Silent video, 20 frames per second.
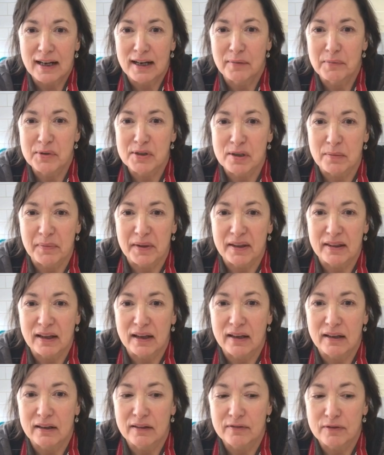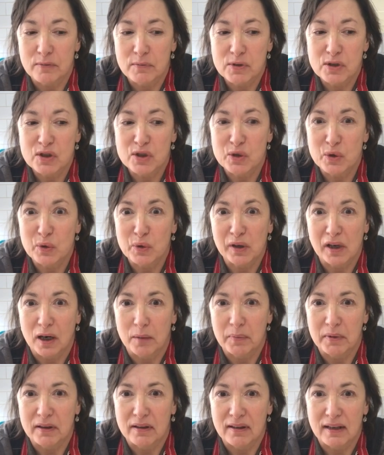something that from store
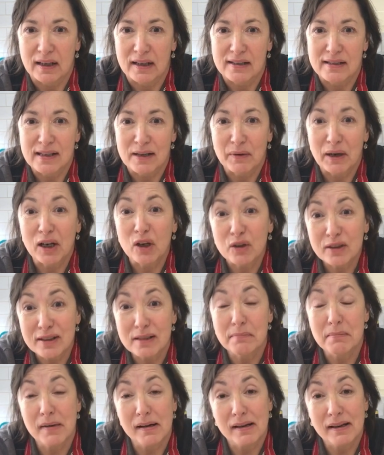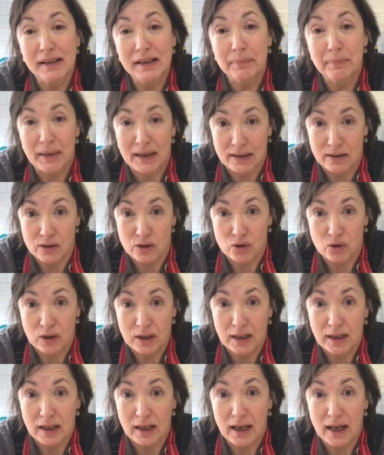cupboard things. Now I looked in my
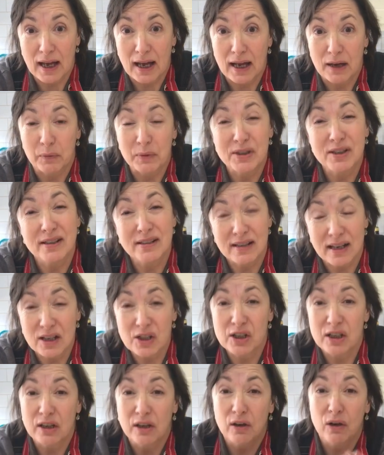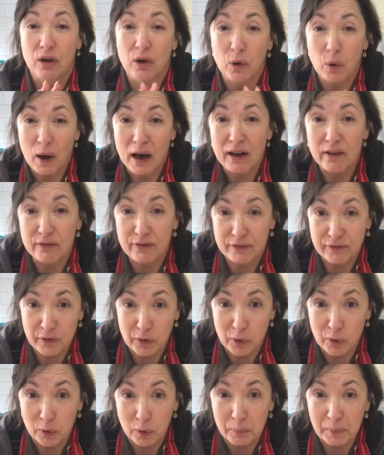pantry, which is actually quite
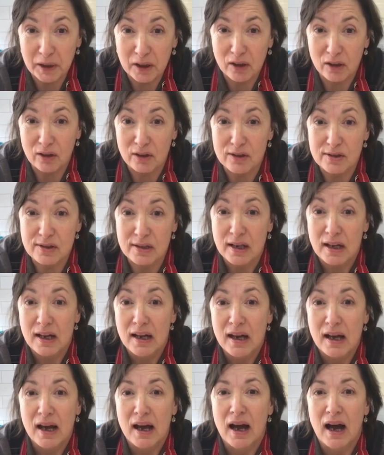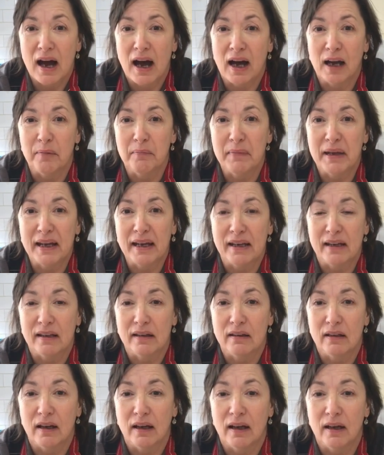full because I make
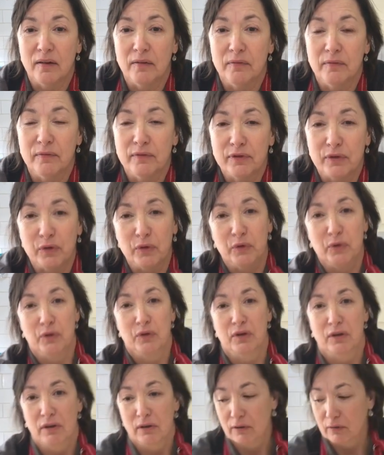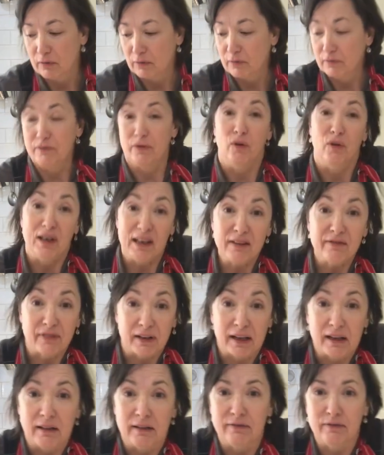food for a
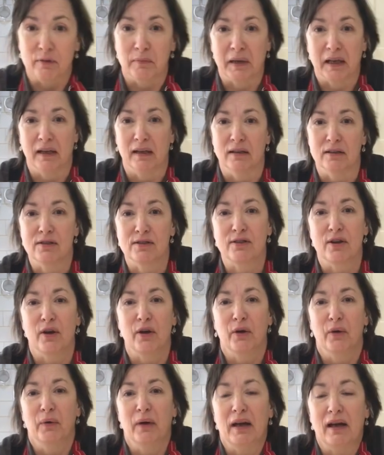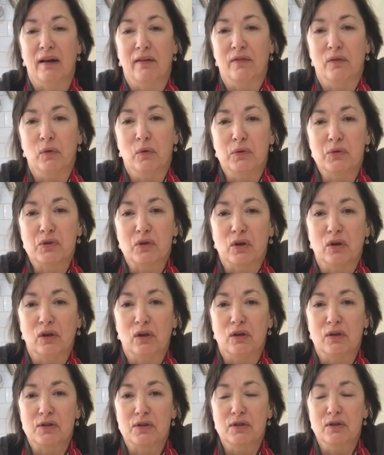living from here. So I've always got
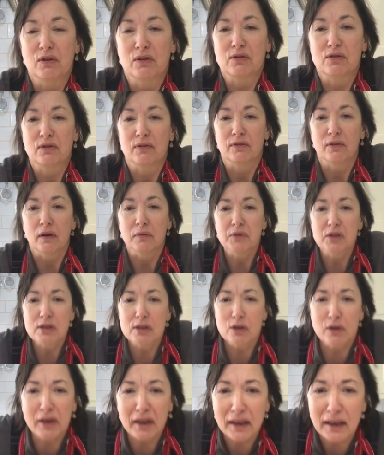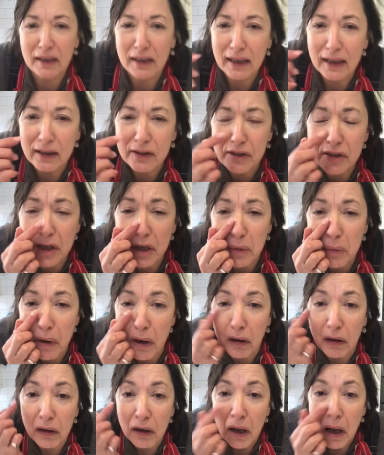lots and lots of, I'm just looking in here, do you know
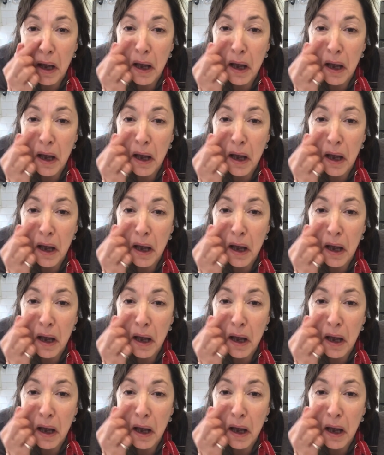what?